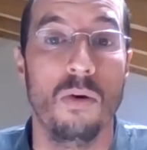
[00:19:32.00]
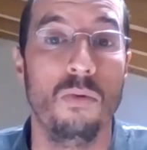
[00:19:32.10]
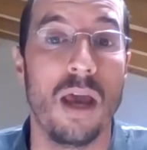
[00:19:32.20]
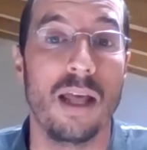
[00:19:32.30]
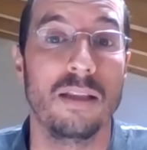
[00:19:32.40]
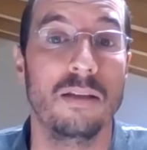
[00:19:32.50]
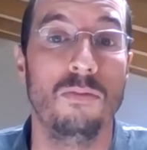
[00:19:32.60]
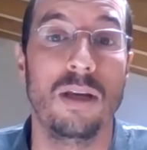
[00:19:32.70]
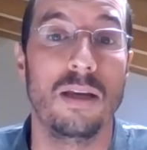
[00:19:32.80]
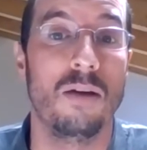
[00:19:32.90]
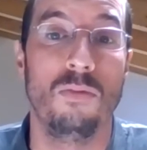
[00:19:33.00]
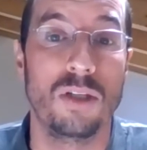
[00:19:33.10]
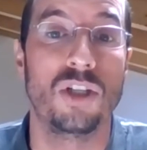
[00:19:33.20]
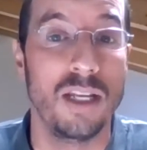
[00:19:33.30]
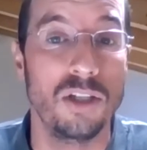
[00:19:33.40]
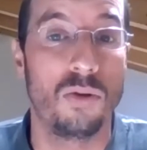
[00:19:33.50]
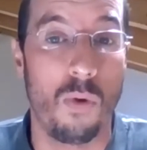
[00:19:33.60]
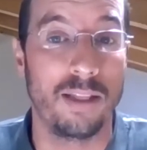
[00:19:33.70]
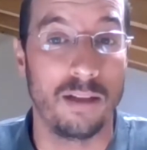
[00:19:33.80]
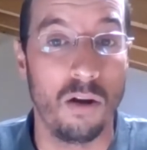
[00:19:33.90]
we changed
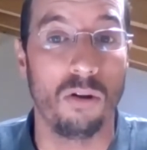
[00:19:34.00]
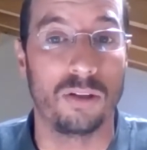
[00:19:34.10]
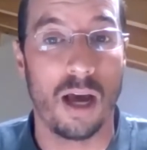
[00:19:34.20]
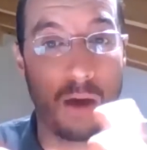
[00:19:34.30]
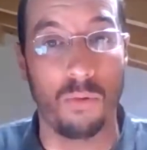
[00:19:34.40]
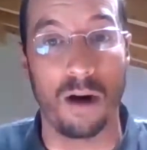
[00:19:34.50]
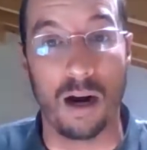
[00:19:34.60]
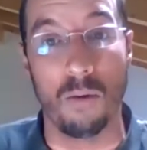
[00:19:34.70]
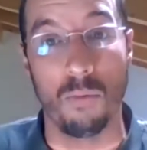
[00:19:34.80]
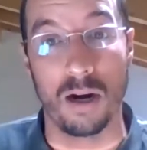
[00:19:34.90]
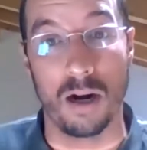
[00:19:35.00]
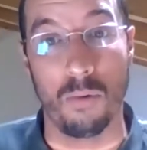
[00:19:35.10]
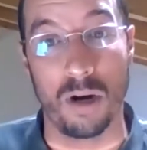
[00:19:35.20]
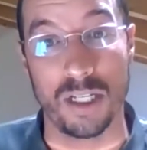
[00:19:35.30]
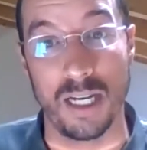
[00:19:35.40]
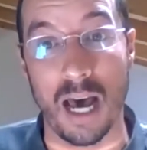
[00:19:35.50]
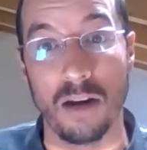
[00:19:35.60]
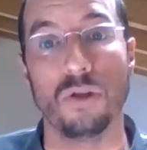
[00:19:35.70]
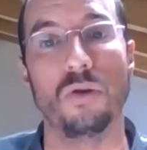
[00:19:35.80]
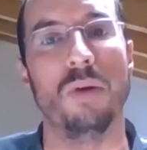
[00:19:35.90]
quite a lot our
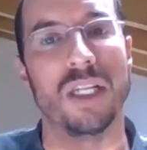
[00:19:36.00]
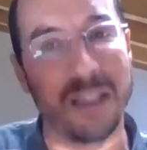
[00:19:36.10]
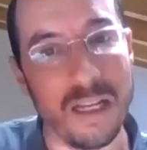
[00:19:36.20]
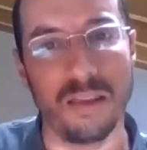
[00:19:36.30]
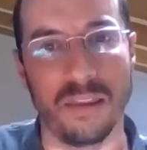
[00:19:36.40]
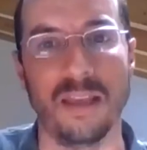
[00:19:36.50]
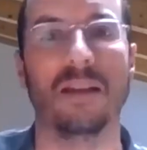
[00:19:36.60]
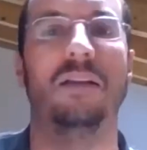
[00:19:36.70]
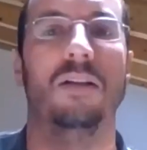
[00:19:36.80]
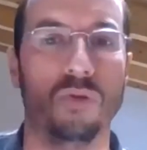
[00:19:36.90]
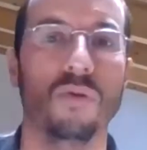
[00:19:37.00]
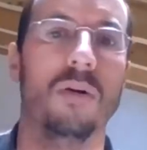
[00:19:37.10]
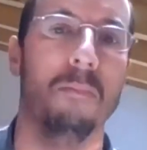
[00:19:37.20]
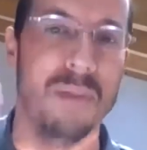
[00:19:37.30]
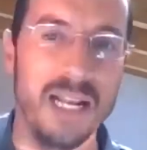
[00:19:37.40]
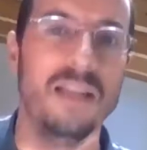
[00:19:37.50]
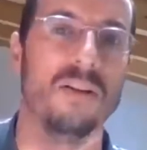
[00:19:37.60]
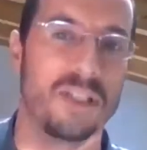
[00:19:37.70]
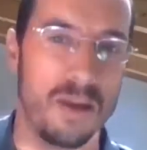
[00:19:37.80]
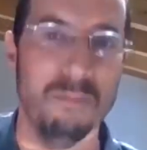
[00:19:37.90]
scenario. So we still think that it took
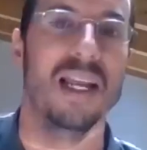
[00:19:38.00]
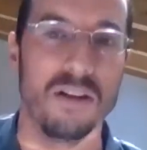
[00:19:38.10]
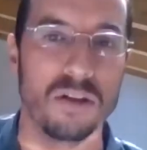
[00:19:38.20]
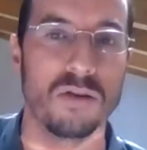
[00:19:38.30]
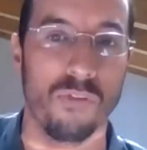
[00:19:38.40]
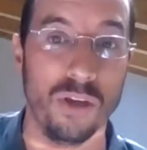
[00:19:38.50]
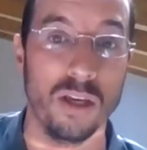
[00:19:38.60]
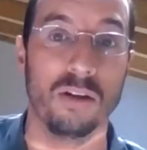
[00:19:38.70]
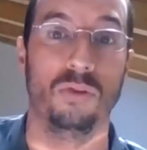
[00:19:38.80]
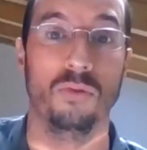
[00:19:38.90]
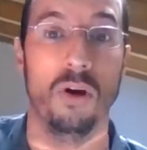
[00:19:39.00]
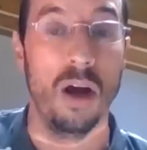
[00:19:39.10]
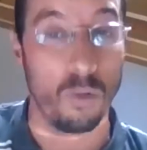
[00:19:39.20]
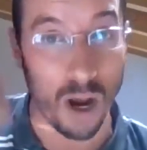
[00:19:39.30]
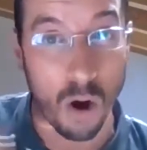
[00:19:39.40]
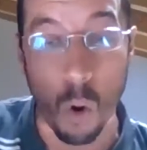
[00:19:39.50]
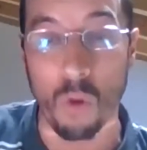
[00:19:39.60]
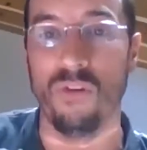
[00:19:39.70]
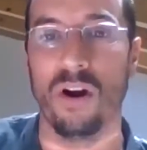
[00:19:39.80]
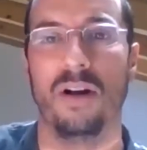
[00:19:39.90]
millions and millions of years to
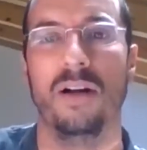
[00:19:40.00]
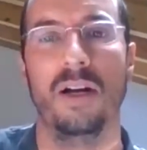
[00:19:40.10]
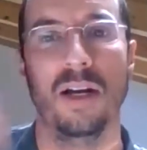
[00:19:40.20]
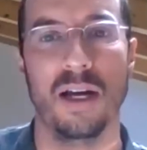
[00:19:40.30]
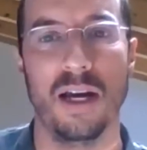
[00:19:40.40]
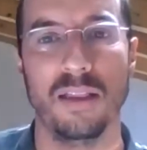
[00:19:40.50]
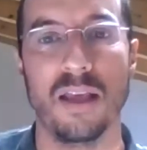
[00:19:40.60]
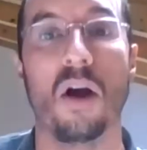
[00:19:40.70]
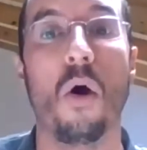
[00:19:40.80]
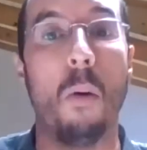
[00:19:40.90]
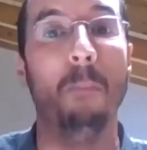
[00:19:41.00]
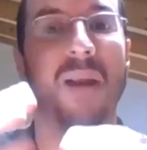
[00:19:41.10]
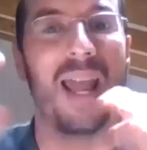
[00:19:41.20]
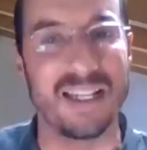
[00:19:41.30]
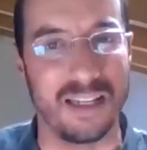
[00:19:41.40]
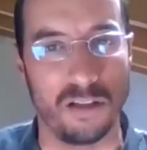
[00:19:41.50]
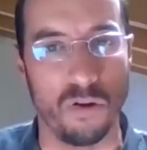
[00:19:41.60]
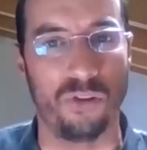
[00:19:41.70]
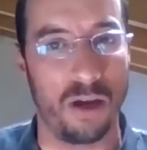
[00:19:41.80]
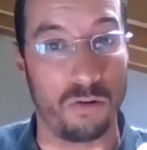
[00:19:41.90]
recover the complexity
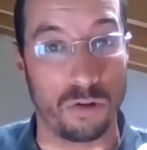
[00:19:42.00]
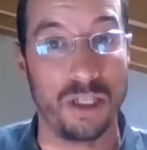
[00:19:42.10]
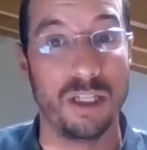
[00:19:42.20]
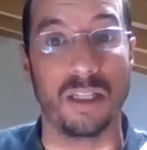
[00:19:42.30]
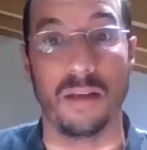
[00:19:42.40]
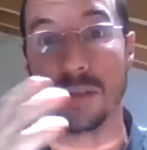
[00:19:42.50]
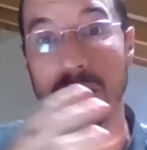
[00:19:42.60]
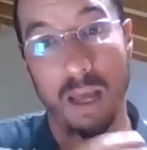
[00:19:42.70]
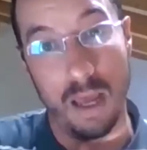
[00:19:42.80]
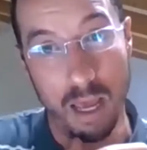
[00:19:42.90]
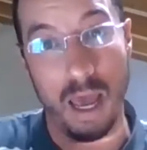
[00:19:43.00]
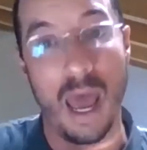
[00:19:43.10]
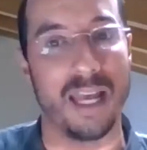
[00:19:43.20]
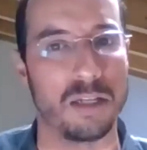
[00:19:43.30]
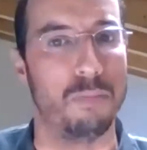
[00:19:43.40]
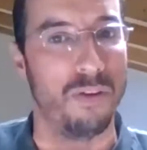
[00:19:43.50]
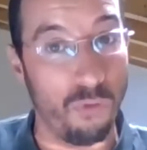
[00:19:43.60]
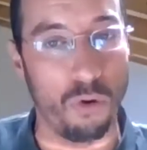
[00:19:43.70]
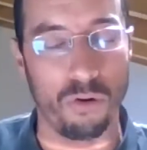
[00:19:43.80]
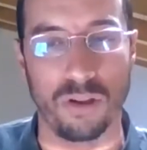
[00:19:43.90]
of the ecosystems as
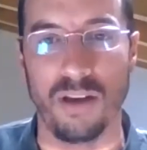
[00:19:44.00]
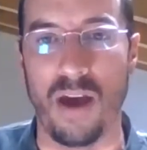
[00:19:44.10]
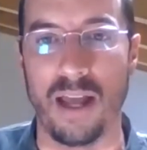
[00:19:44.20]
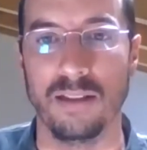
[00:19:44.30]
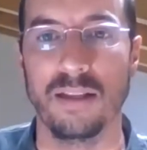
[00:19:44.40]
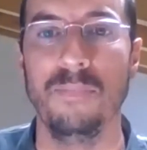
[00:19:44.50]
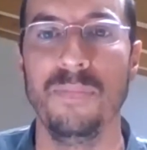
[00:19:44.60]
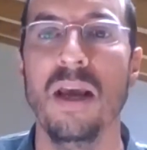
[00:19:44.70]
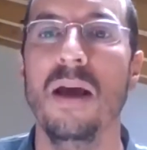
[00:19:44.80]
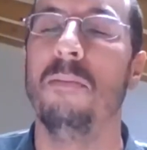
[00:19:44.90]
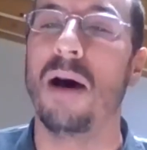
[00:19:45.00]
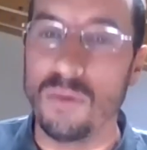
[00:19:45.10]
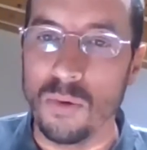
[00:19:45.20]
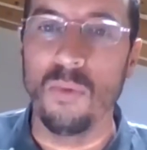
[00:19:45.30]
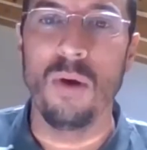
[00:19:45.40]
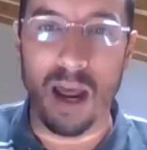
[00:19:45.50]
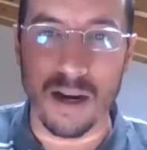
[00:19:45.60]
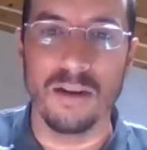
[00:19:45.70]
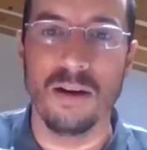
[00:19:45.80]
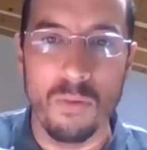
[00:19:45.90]
before the event. But we
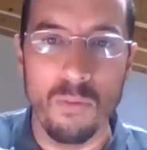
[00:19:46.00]
are